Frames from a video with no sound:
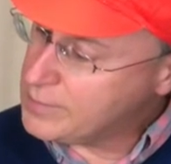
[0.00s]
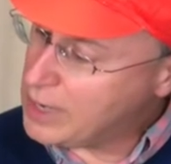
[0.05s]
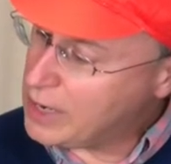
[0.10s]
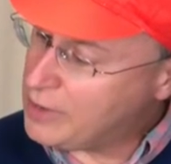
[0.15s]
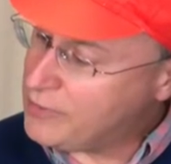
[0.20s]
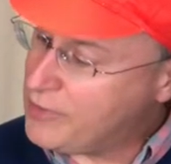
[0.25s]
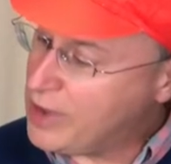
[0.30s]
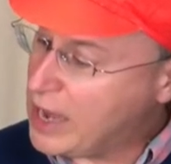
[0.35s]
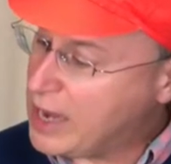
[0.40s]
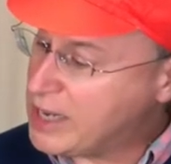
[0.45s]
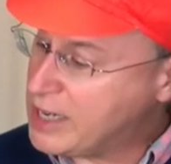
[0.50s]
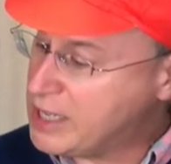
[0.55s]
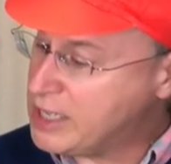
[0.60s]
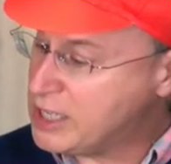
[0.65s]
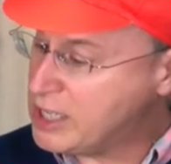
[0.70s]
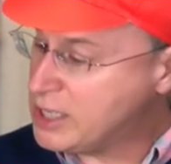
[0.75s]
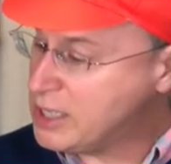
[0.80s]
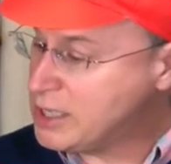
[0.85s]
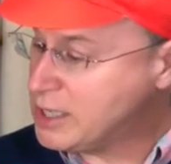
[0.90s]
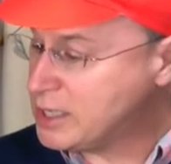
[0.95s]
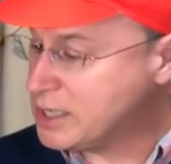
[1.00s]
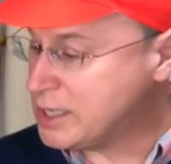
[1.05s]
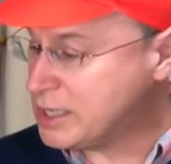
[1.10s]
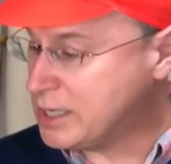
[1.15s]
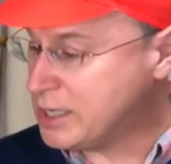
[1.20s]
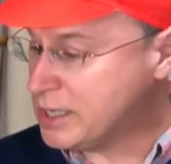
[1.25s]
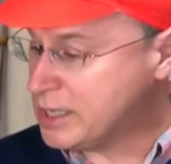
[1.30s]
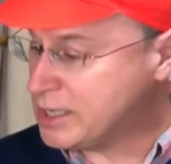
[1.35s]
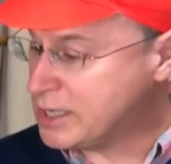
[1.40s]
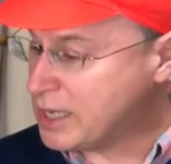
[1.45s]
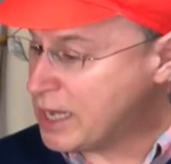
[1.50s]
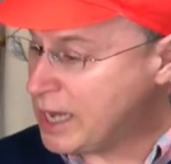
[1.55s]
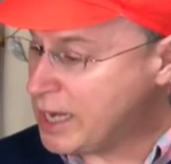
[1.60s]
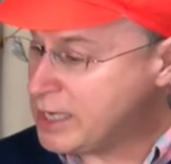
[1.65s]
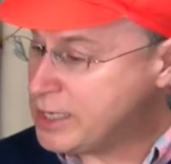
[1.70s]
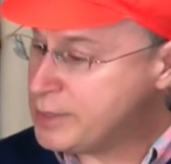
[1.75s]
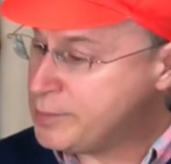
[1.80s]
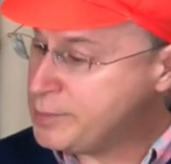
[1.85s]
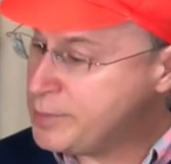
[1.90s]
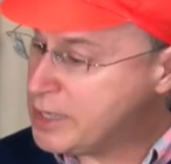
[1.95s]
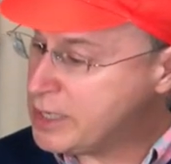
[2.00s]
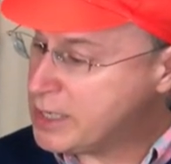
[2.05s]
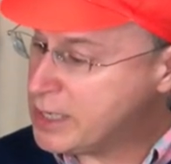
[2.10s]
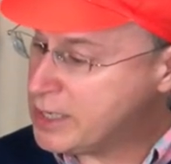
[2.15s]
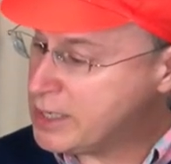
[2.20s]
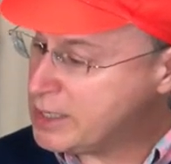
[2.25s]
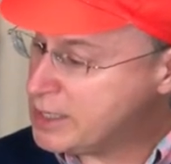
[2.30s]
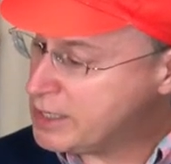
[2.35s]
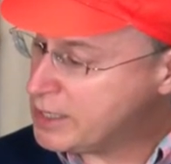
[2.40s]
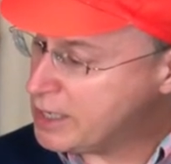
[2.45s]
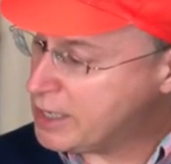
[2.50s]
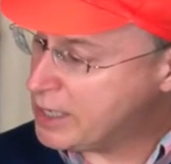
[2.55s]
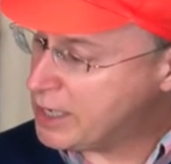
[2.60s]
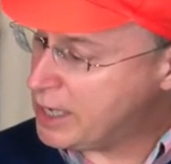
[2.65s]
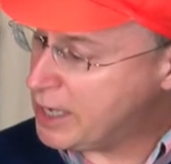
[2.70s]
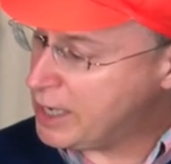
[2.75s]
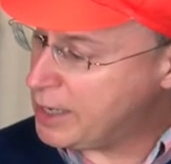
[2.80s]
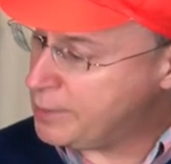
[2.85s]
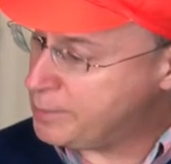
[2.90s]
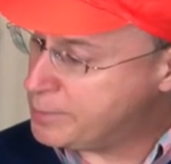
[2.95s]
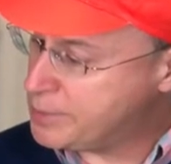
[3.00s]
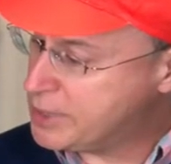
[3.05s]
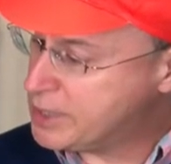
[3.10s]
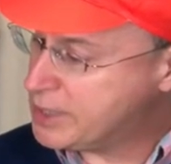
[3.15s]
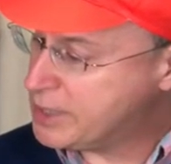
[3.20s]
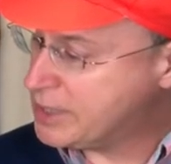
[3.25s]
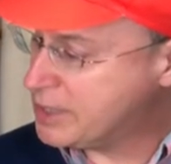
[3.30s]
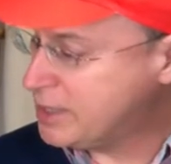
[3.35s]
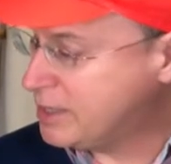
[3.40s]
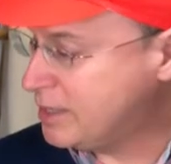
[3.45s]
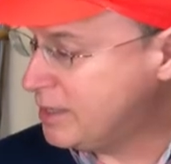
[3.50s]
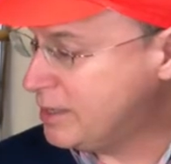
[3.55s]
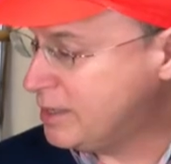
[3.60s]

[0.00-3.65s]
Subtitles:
advantages in this case, because it keeps